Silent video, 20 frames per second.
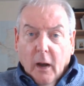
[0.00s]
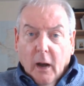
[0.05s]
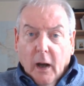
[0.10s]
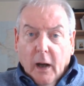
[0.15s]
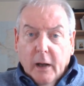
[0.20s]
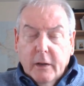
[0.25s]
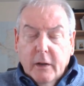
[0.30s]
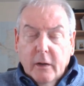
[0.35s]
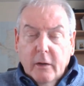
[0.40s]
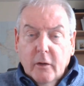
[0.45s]

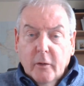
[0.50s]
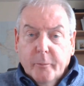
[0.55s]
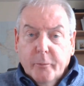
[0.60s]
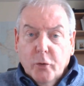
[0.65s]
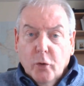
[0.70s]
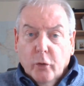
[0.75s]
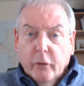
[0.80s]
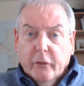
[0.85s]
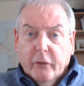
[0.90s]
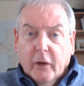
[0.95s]
And in the
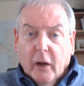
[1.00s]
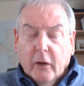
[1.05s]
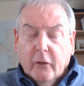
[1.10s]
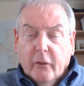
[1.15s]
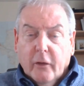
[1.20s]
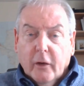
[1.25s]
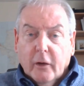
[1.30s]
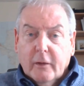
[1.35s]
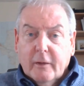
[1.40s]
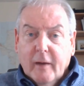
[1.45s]
process,
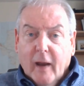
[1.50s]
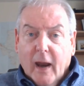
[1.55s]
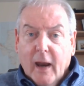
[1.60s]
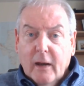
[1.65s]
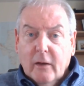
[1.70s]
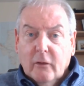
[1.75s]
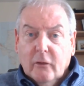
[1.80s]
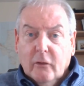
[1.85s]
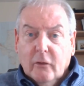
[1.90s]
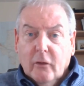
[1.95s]
their
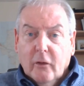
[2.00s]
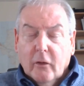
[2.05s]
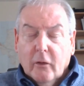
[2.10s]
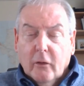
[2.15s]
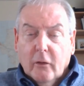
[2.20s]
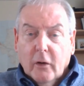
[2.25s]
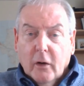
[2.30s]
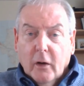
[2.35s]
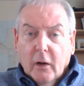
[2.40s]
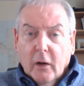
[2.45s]
tents, their